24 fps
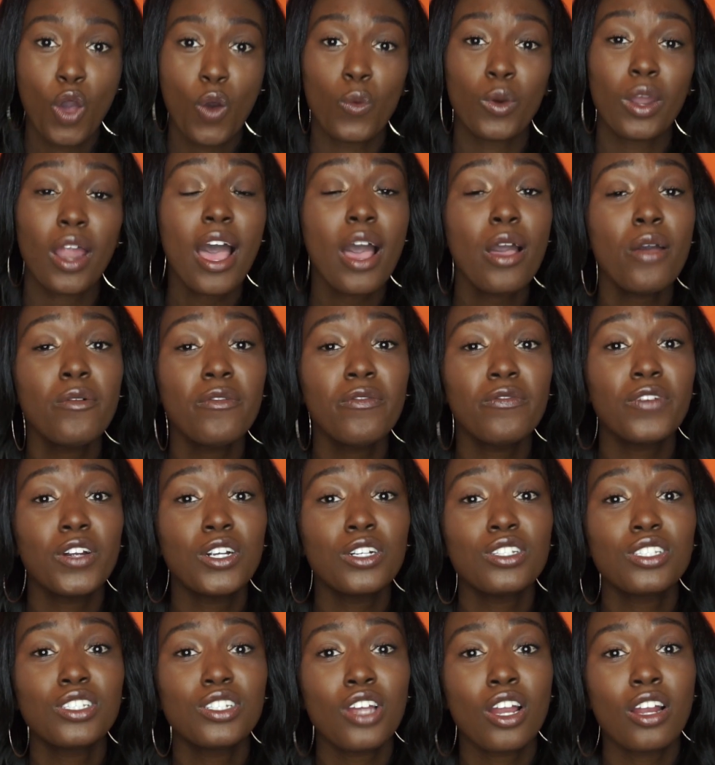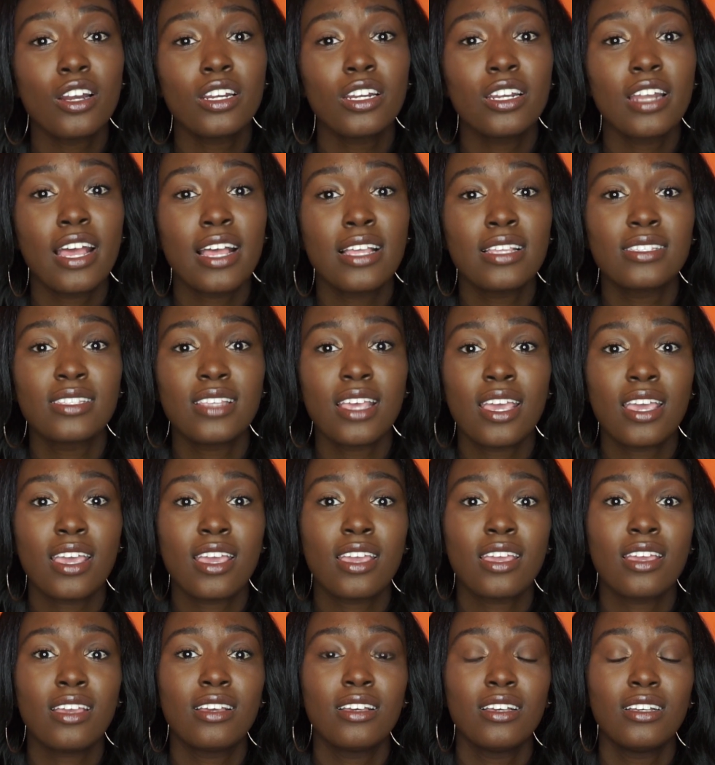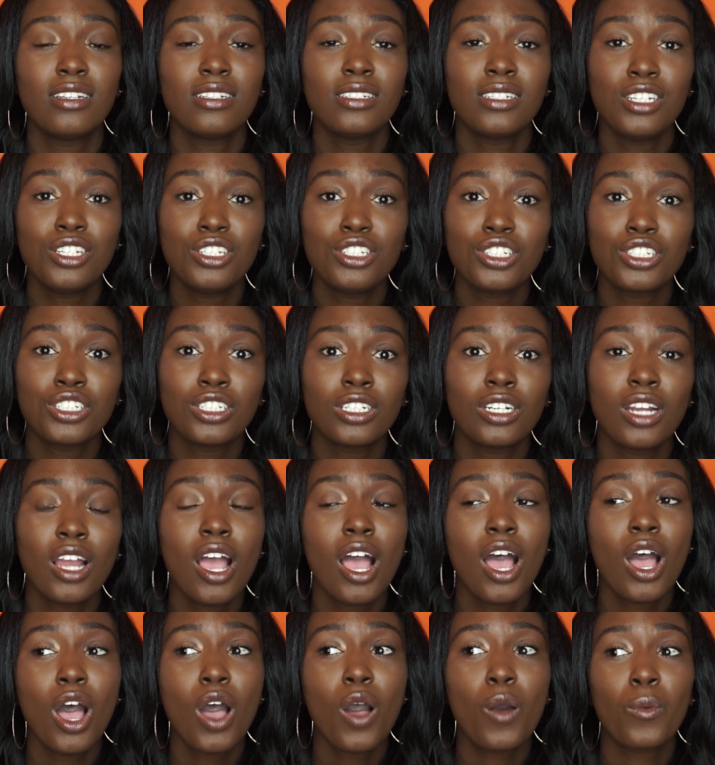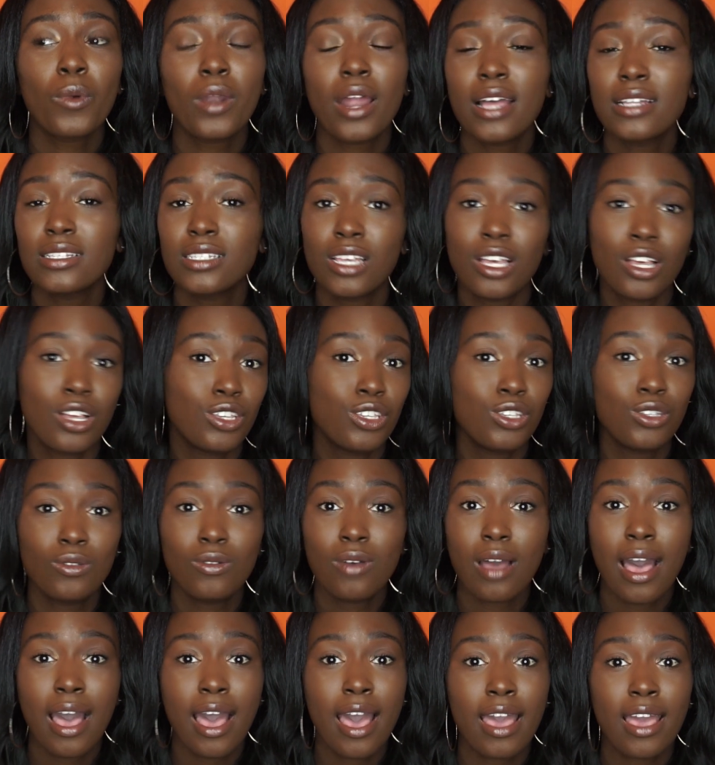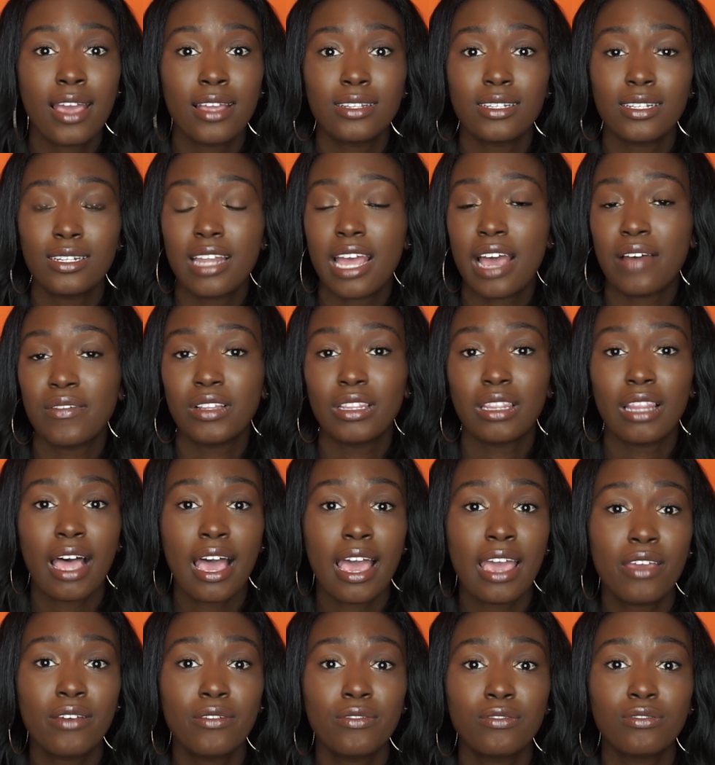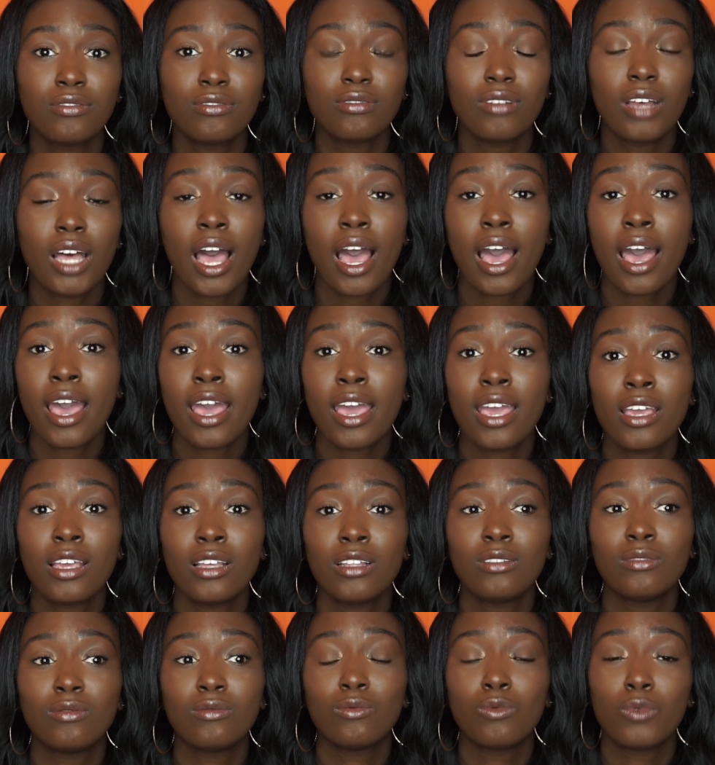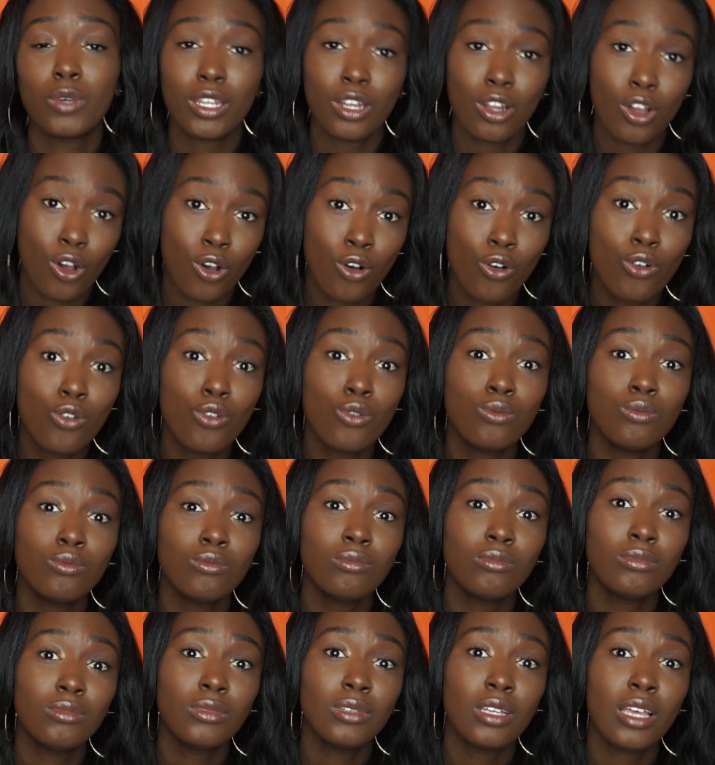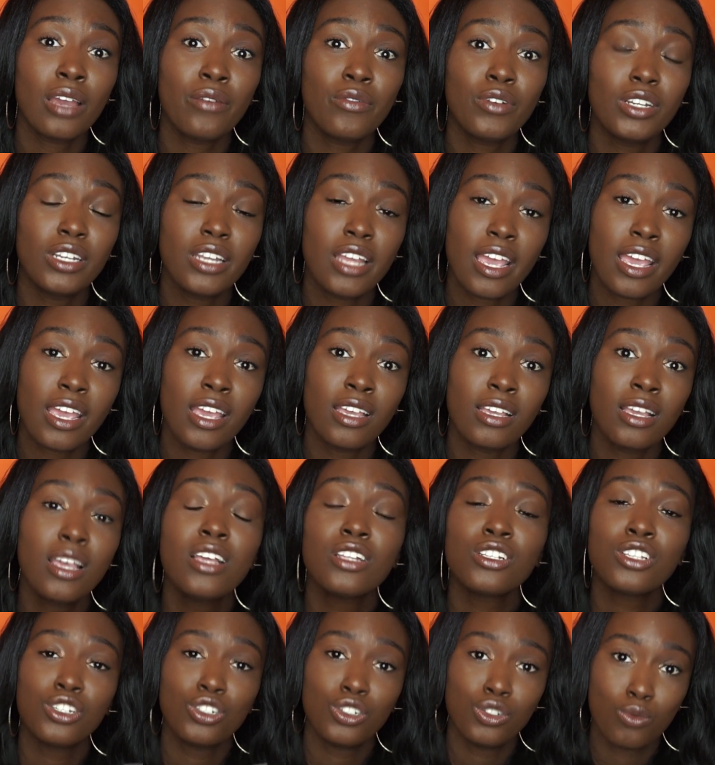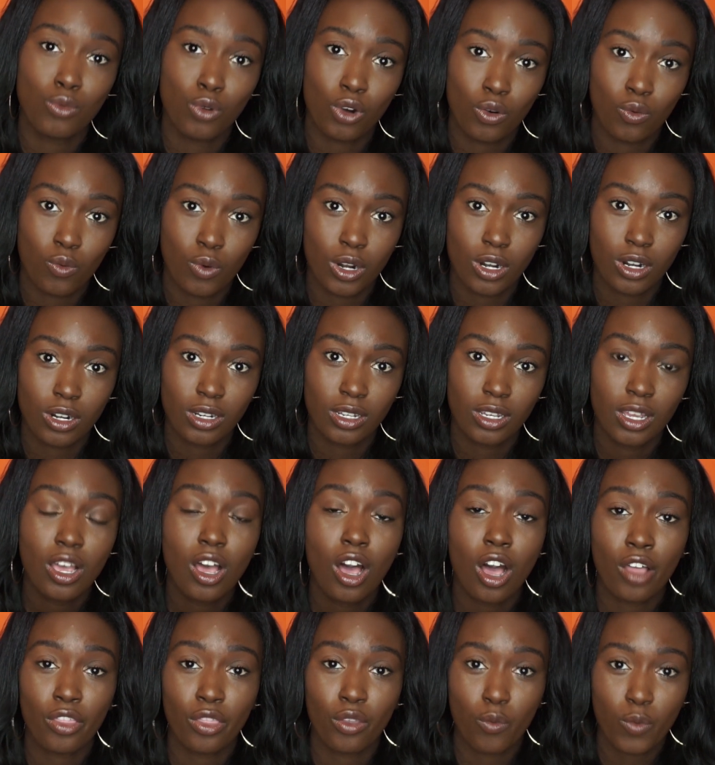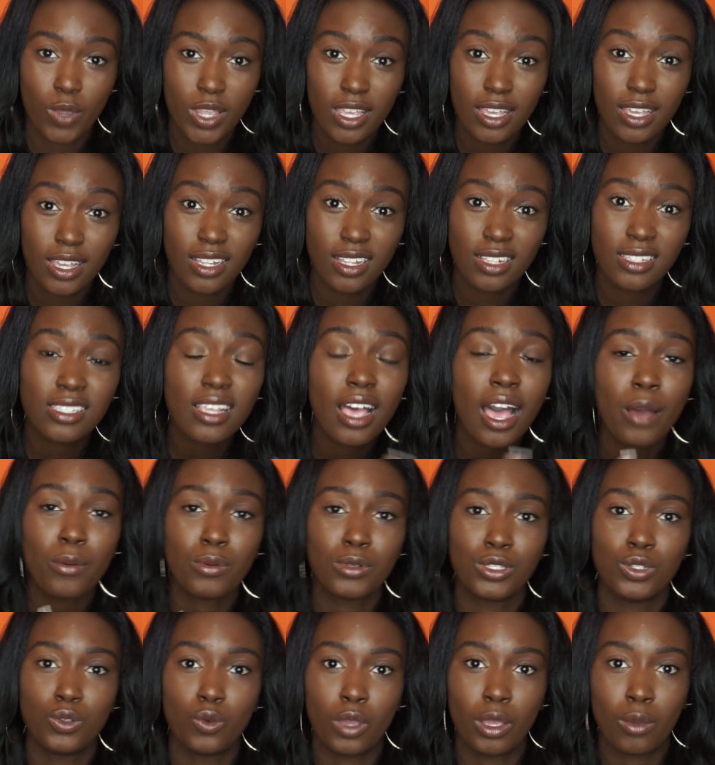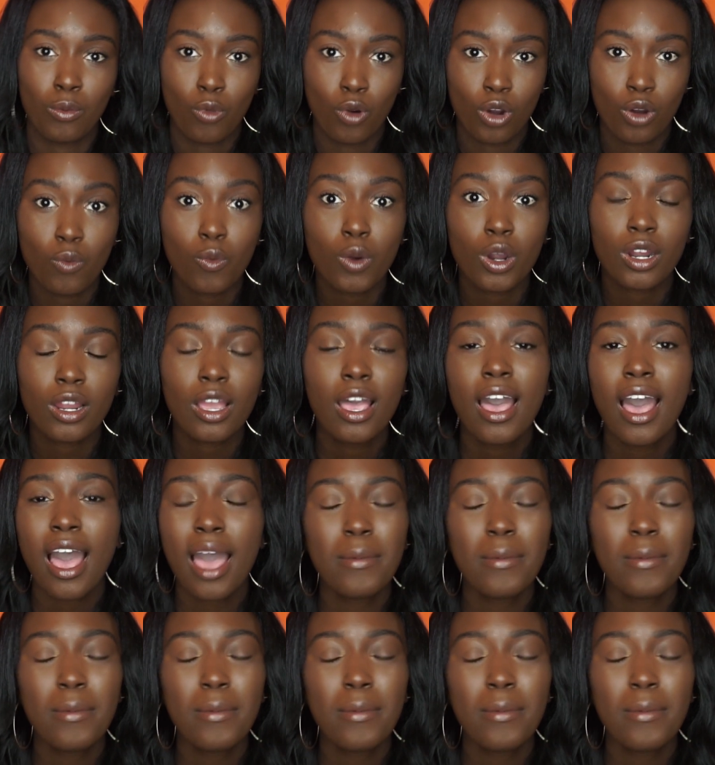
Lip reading: When I first started as a teacher, when I tell you I didn't have a life, I went home every day to do more work. On the weekends, I was doing more work.